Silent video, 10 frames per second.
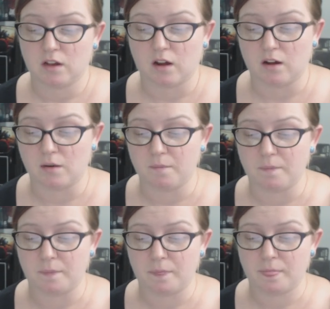
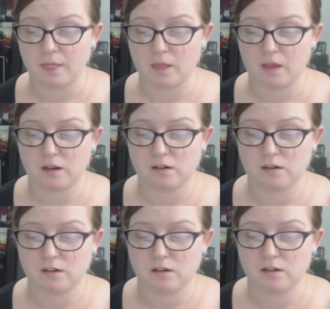Um,
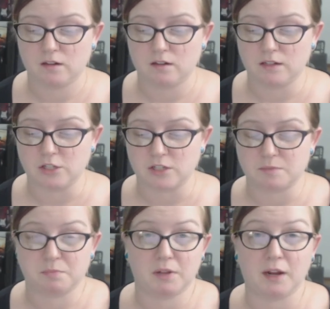and
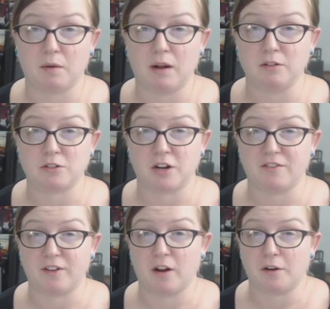just play around to try to
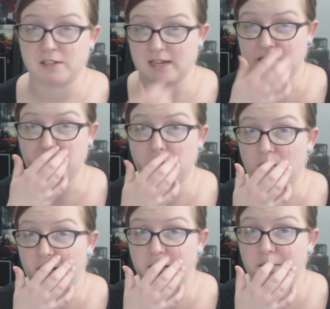figure out exactly
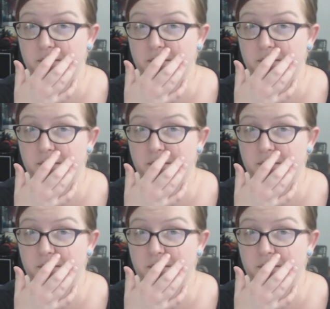what